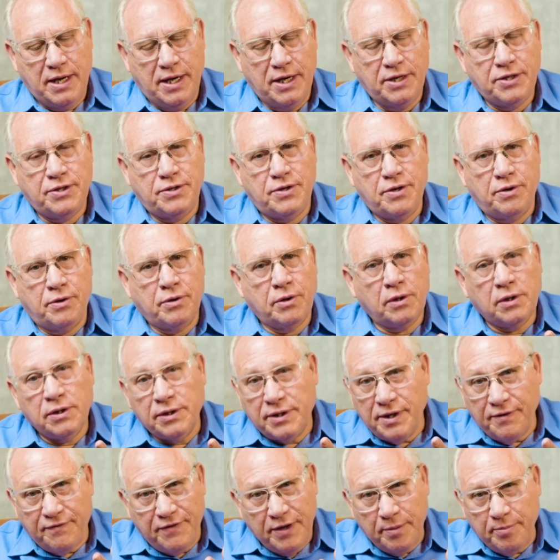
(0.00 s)
internal
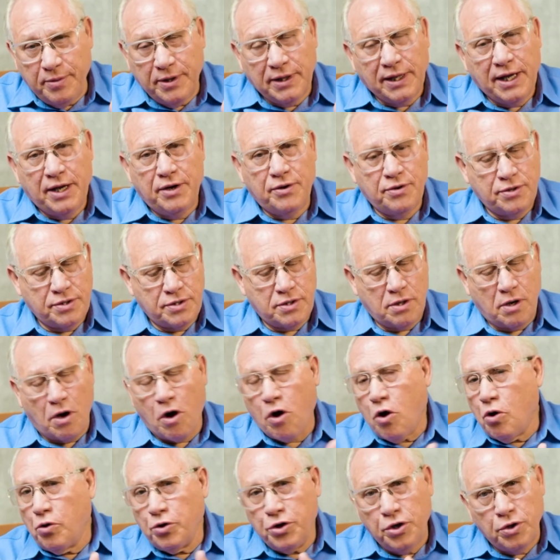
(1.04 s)
defibrillators,
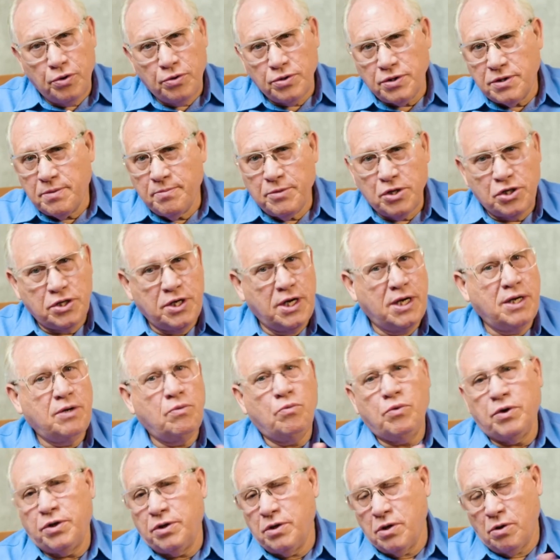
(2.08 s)
all use the machine
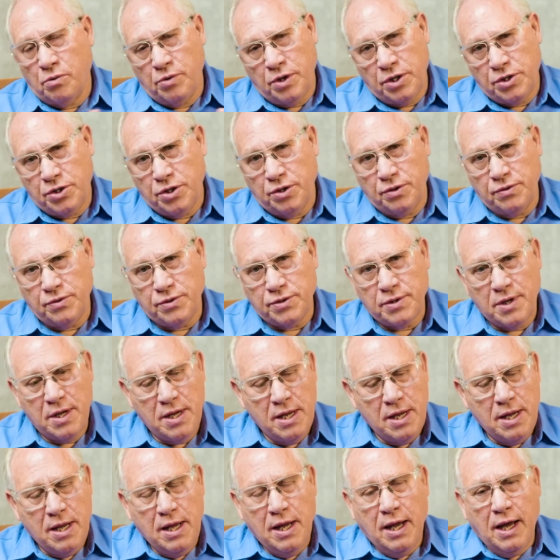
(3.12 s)
with no issues.
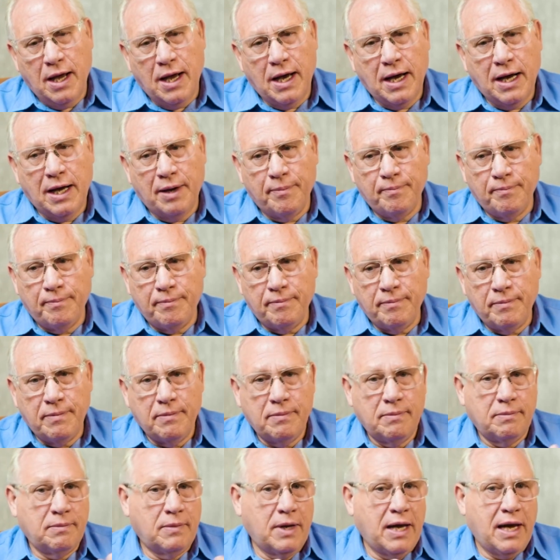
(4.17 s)
Can
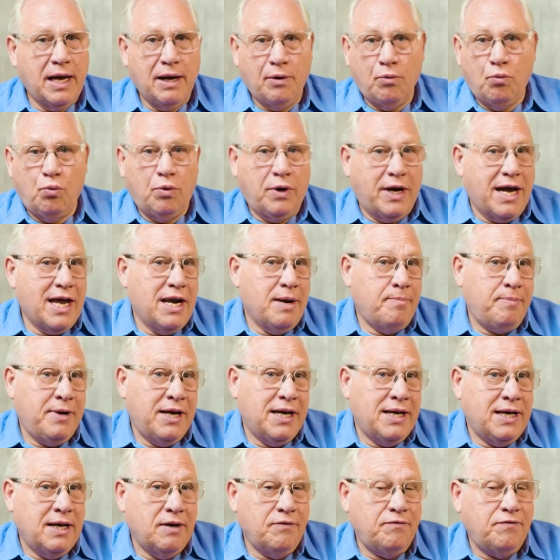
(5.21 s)
it be
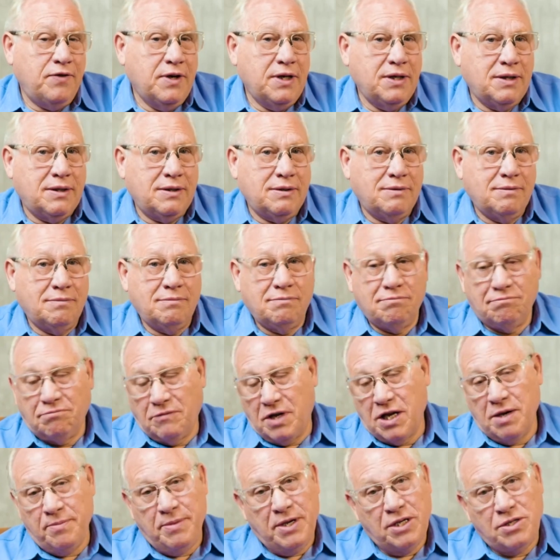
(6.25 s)
an infant?
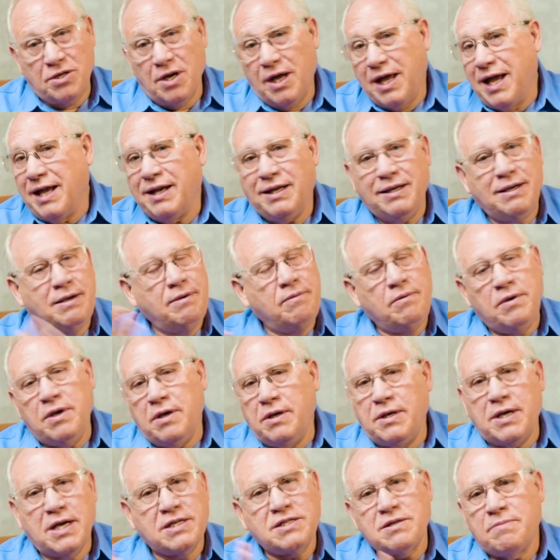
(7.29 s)
Can it be a child?
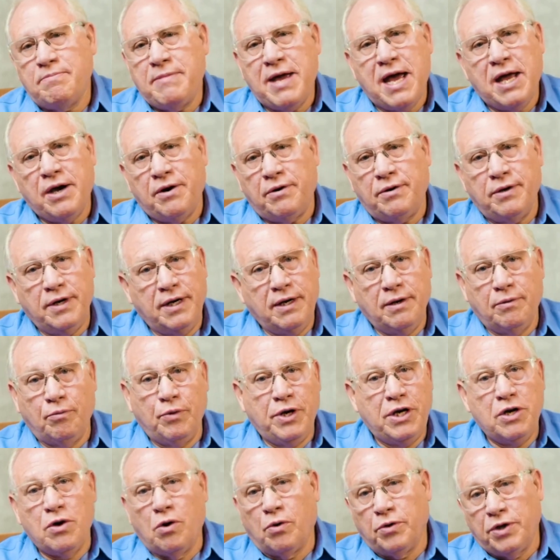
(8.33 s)
It doesn't matter.
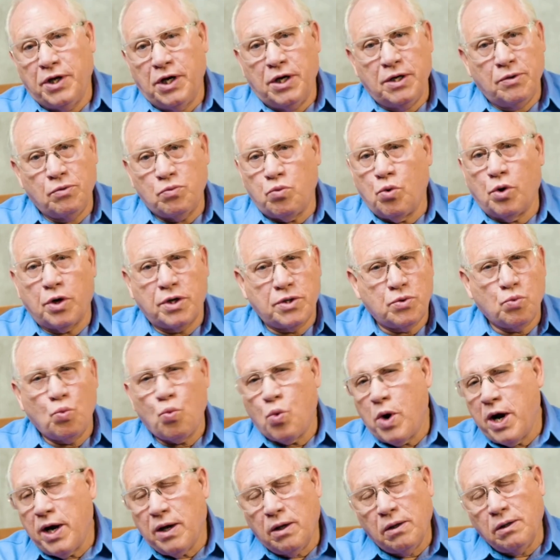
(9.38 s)
We know that it works
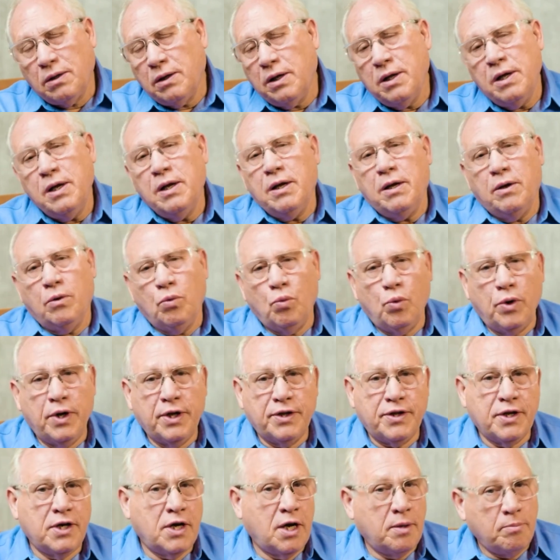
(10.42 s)
well
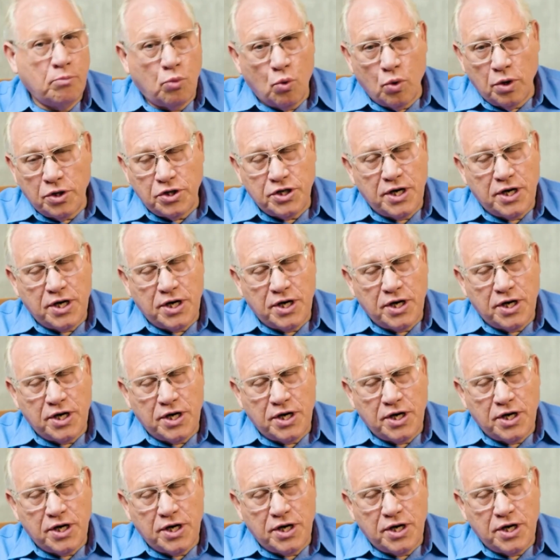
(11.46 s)
with an unborn